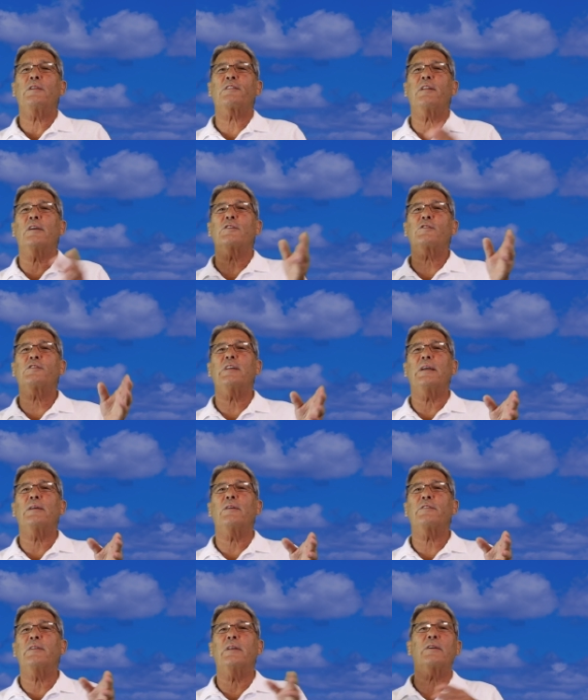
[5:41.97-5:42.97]
to sluggish
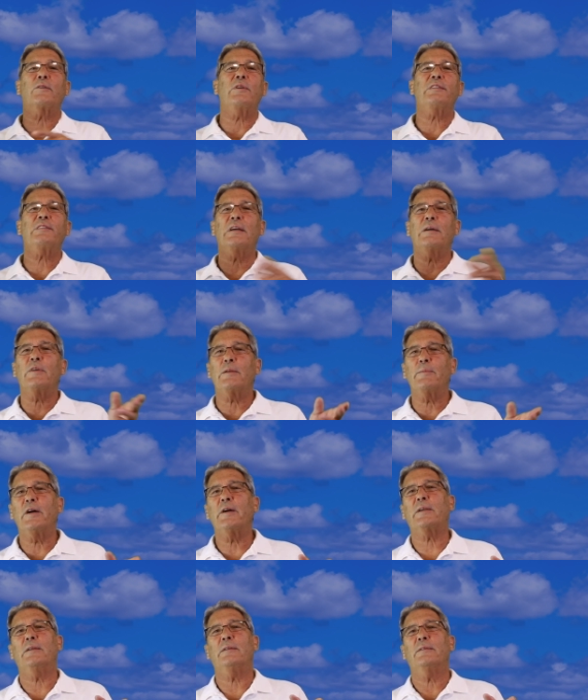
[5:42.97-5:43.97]
sales and increased time on the
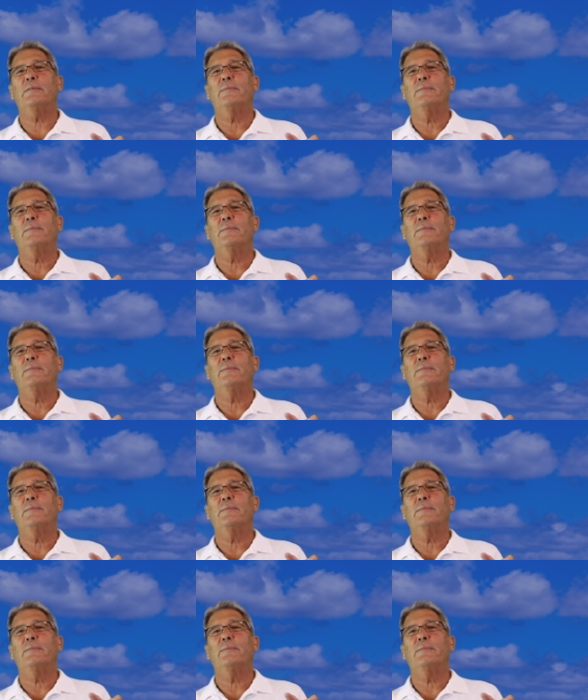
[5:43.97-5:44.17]
market.